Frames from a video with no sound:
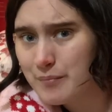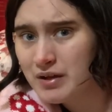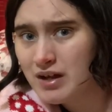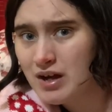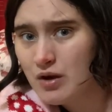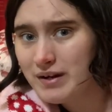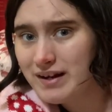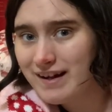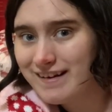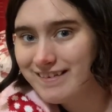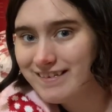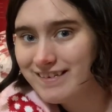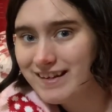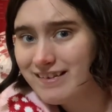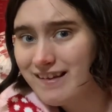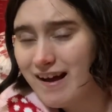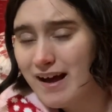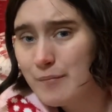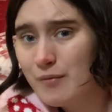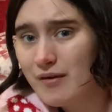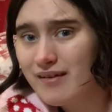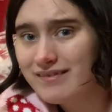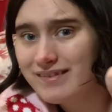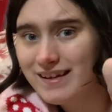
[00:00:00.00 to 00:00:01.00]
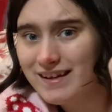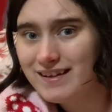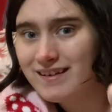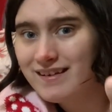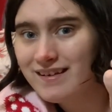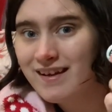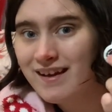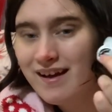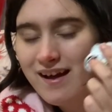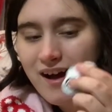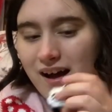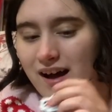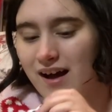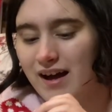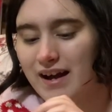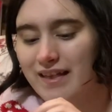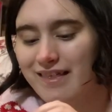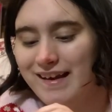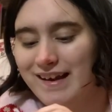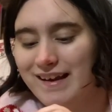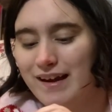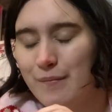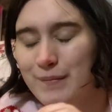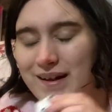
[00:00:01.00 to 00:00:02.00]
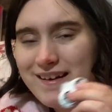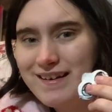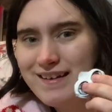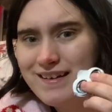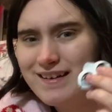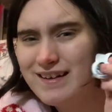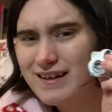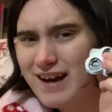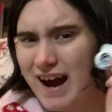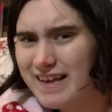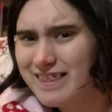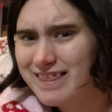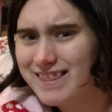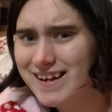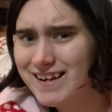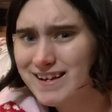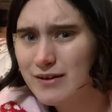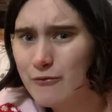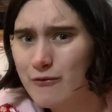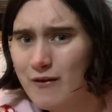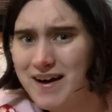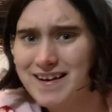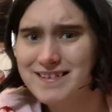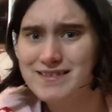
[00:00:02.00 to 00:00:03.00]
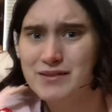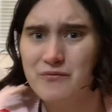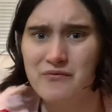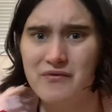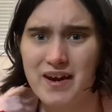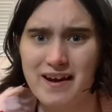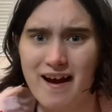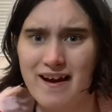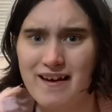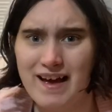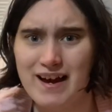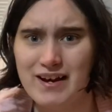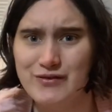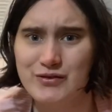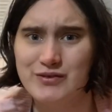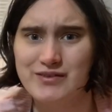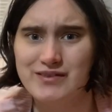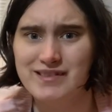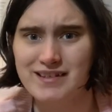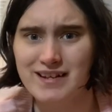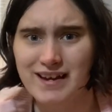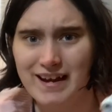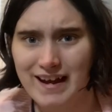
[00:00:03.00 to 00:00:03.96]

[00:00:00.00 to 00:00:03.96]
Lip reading: We gotta stick the eyeballs in, and then I'm gonna I think find some fake eyelashes